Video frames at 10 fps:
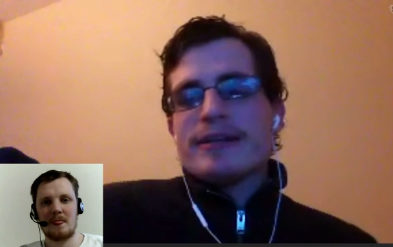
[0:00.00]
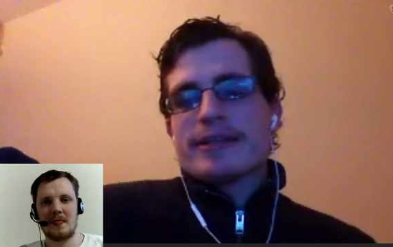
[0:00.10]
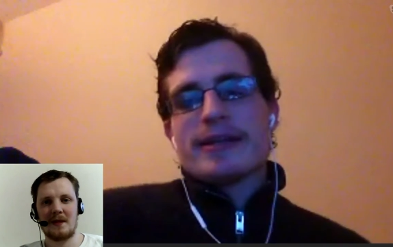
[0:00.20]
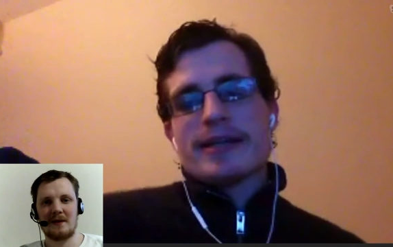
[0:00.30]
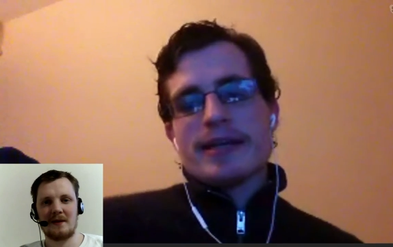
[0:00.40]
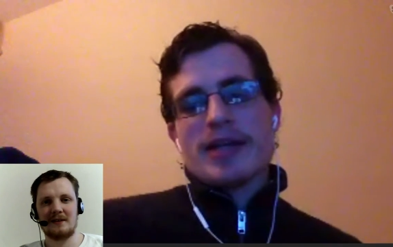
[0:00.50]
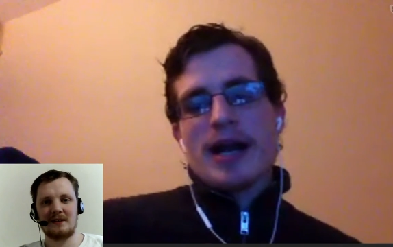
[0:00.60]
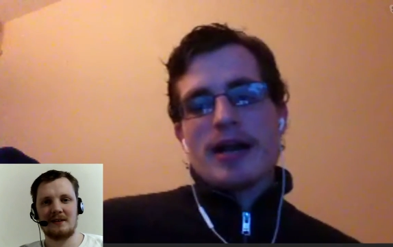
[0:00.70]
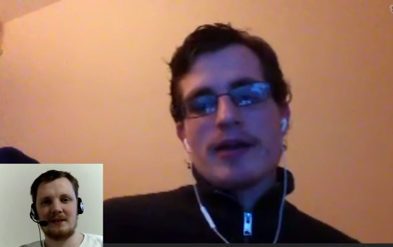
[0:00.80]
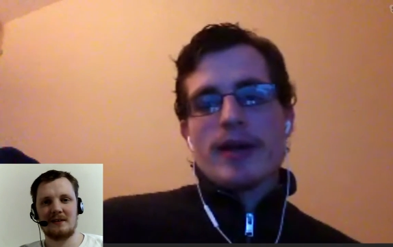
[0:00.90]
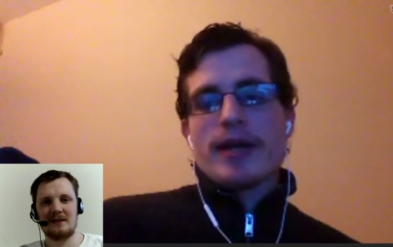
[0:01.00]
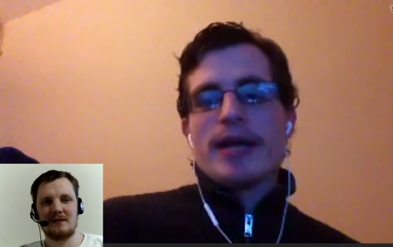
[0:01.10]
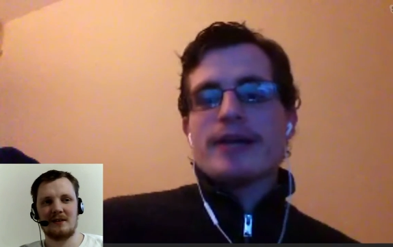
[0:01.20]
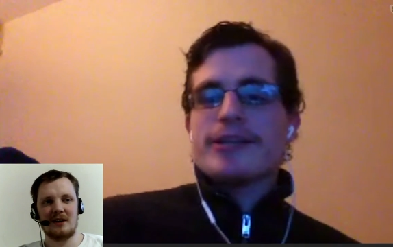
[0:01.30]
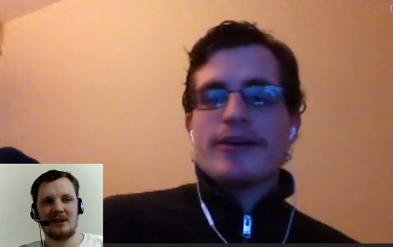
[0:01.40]
Speaker 1: going to get that angry?
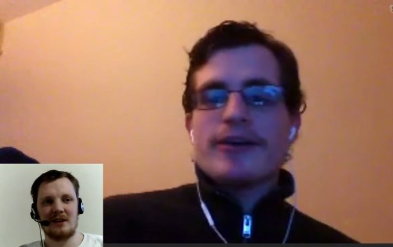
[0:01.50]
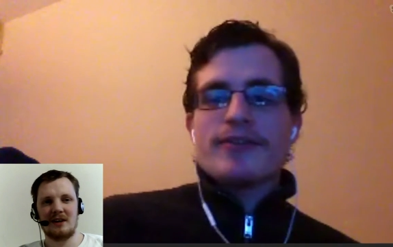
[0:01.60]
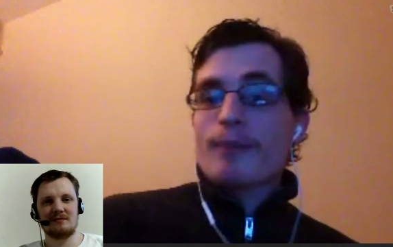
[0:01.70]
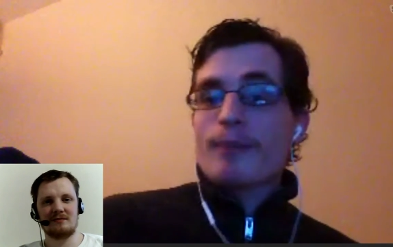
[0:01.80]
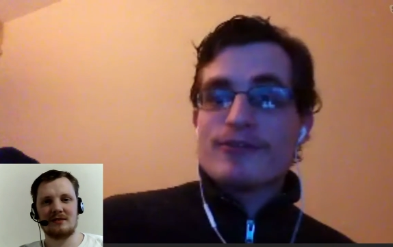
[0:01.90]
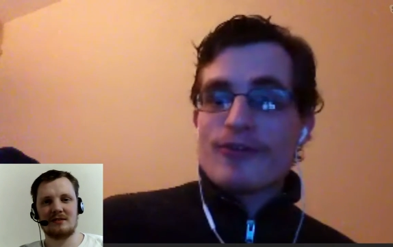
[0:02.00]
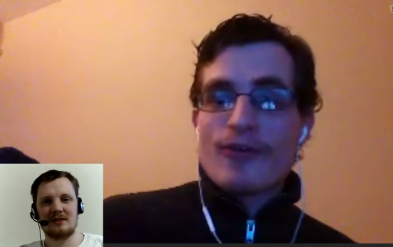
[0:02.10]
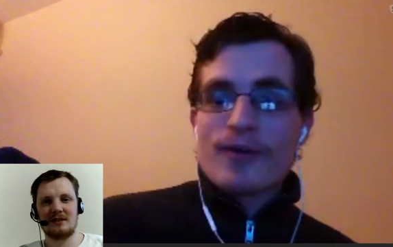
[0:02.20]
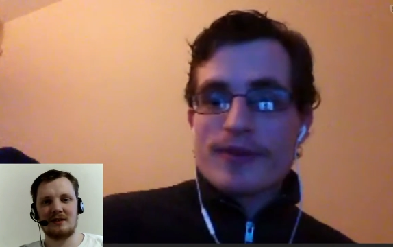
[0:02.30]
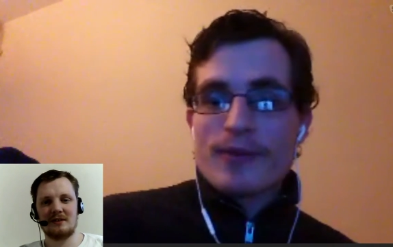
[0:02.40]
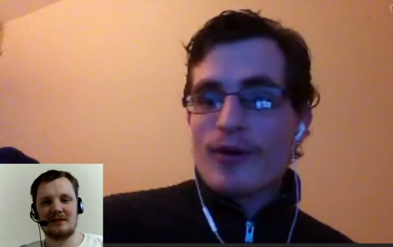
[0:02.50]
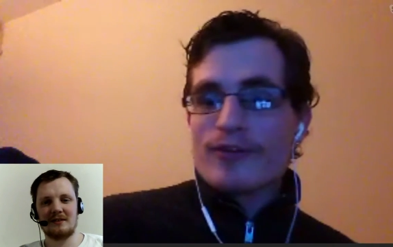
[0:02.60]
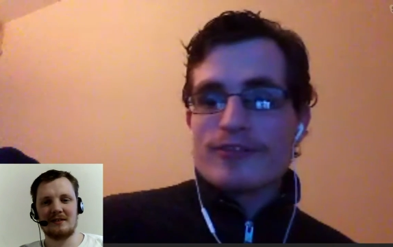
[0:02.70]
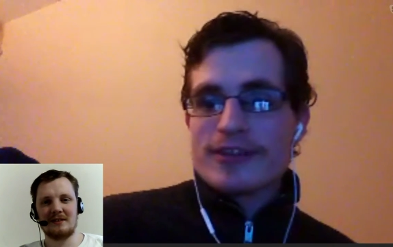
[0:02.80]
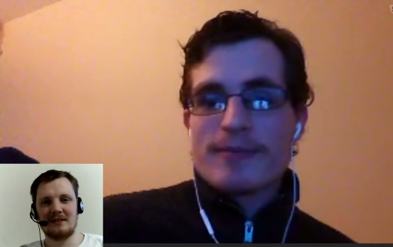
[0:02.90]
Yes, I'm. I'm sure if you're
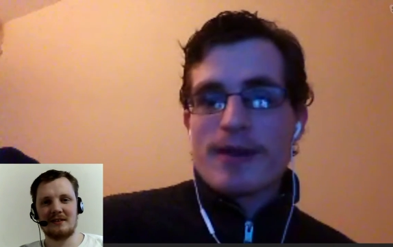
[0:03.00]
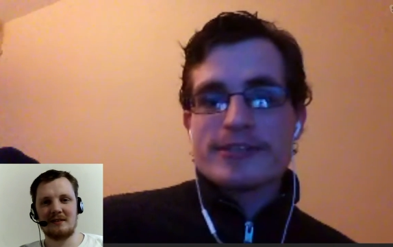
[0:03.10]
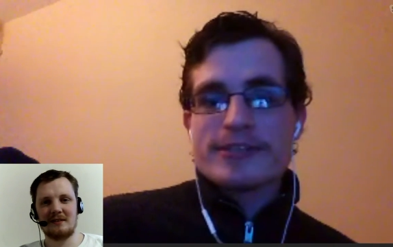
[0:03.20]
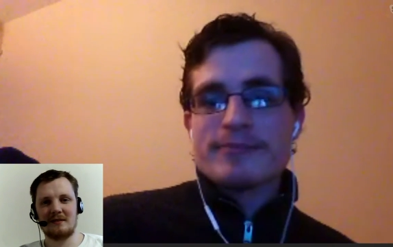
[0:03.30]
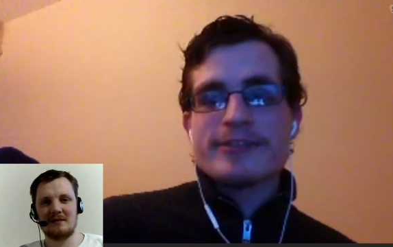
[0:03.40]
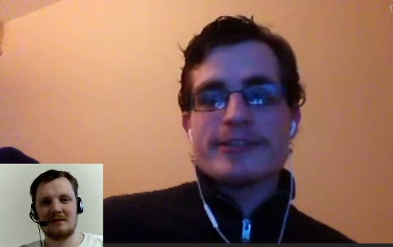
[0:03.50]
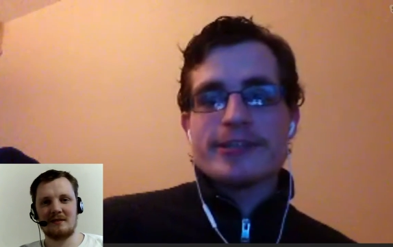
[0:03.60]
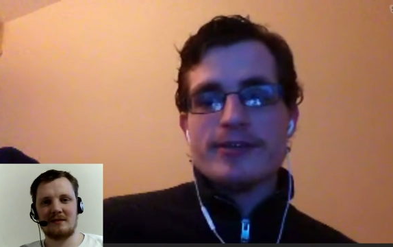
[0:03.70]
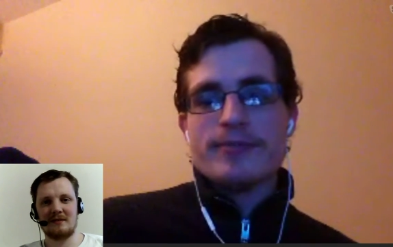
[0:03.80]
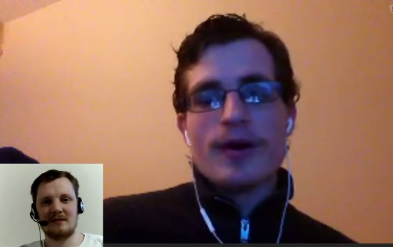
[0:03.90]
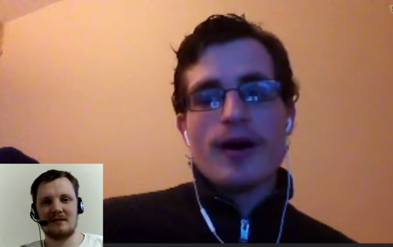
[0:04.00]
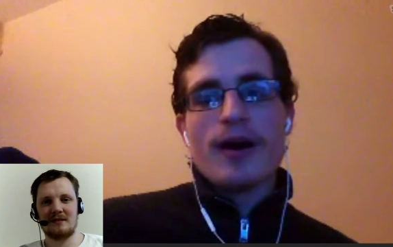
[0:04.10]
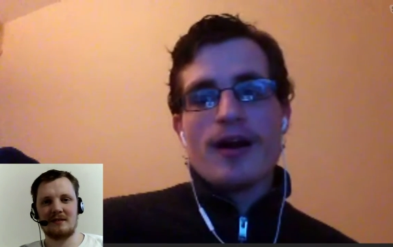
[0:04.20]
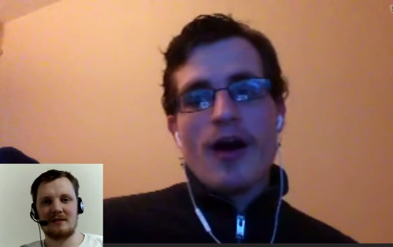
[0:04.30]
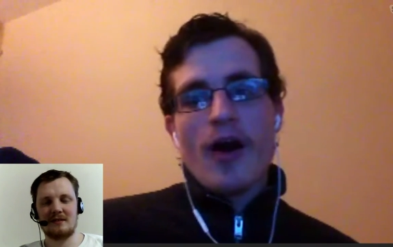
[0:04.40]
watching, there may be some
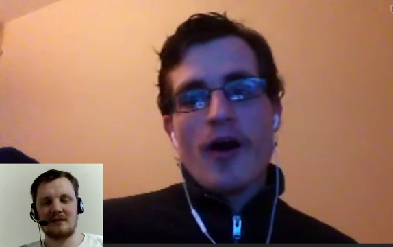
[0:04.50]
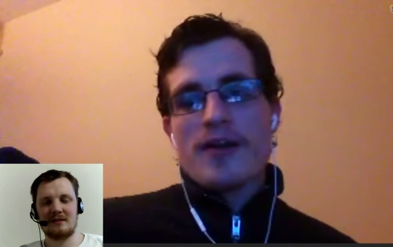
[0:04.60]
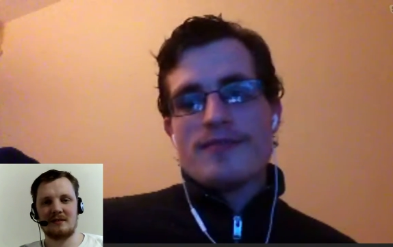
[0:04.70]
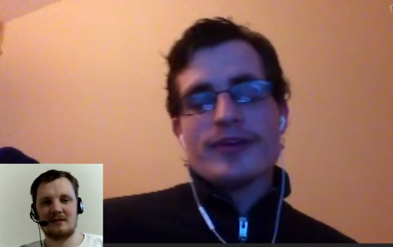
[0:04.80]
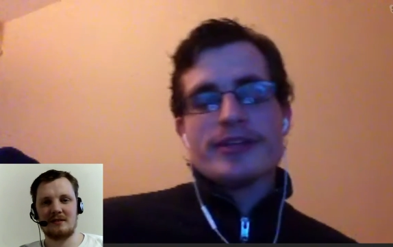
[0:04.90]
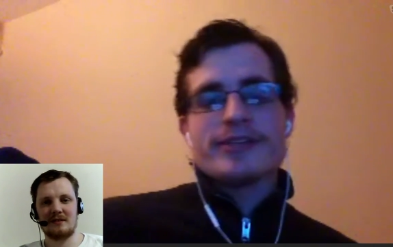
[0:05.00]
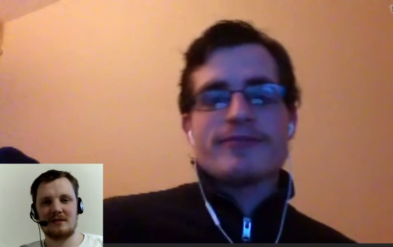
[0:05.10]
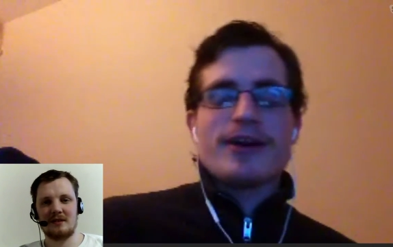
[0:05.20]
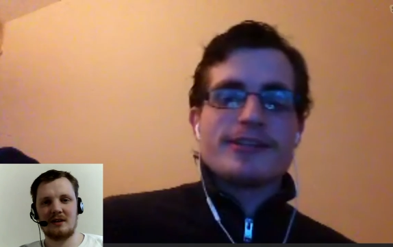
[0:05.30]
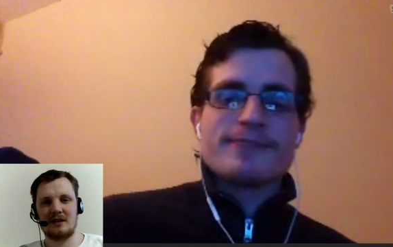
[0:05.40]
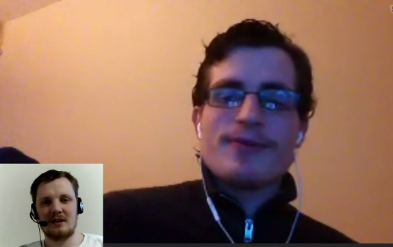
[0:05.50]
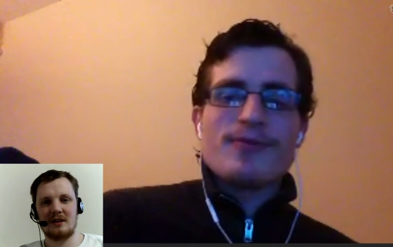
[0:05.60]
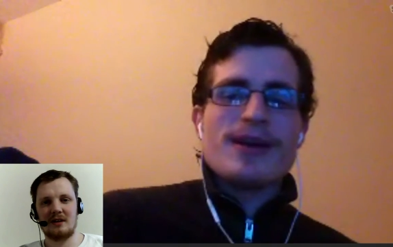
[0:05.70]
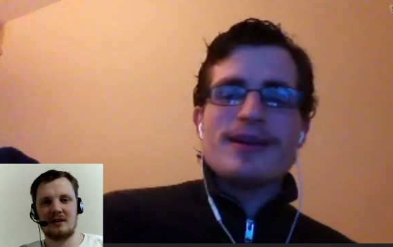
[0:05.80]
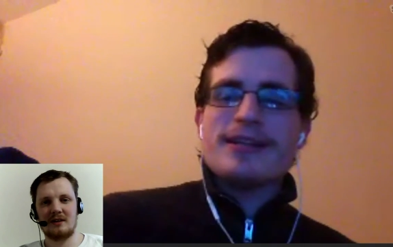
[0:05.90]
super Iron Fist fans. But
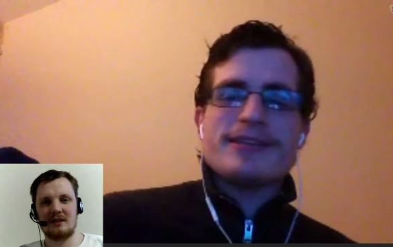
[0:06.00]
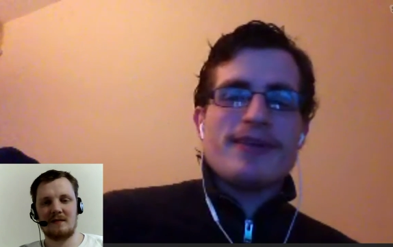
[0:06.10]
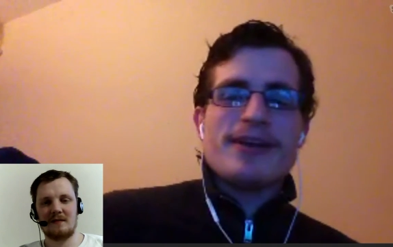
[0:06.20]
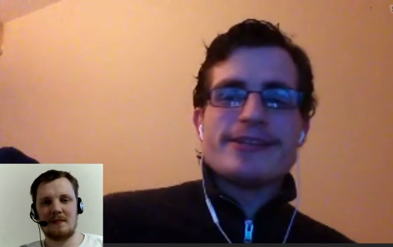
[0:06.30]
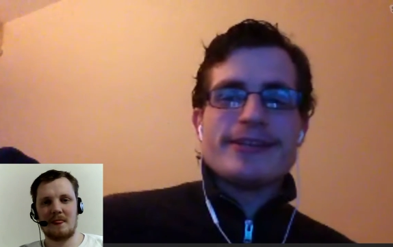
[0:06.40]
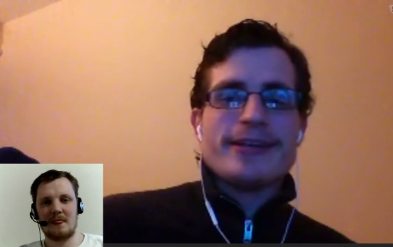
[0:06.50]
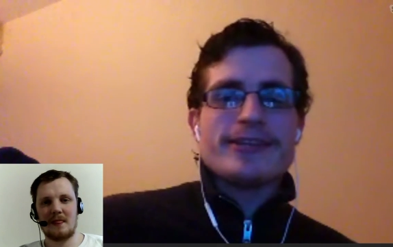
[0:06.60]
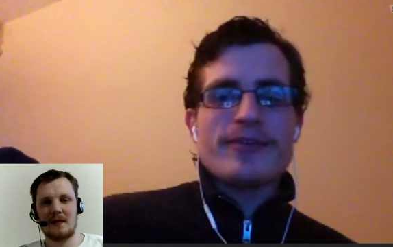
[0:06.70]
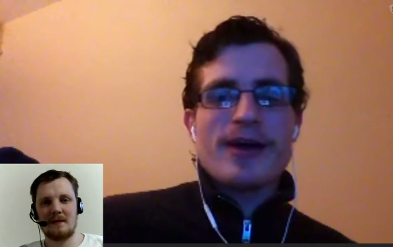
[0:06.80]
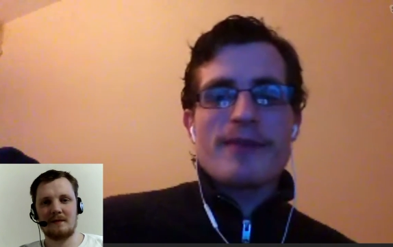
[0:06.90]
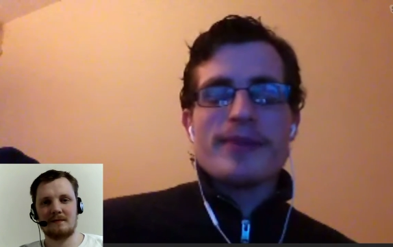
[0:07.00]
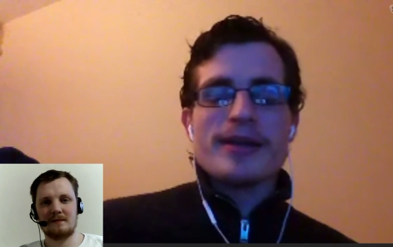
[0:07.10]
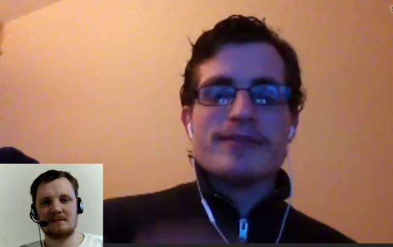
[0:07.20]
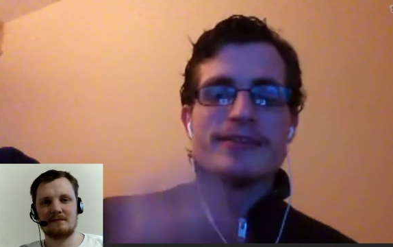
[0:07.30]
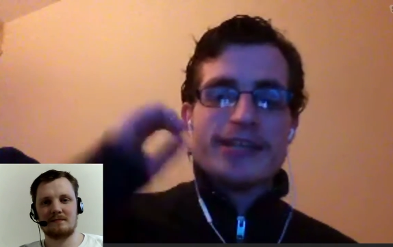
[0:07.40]
really, let's face it, it's not that
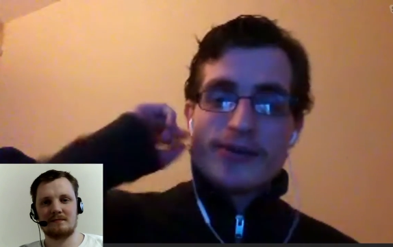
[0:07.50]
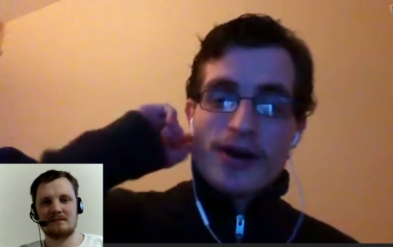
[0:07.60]
big of a deal.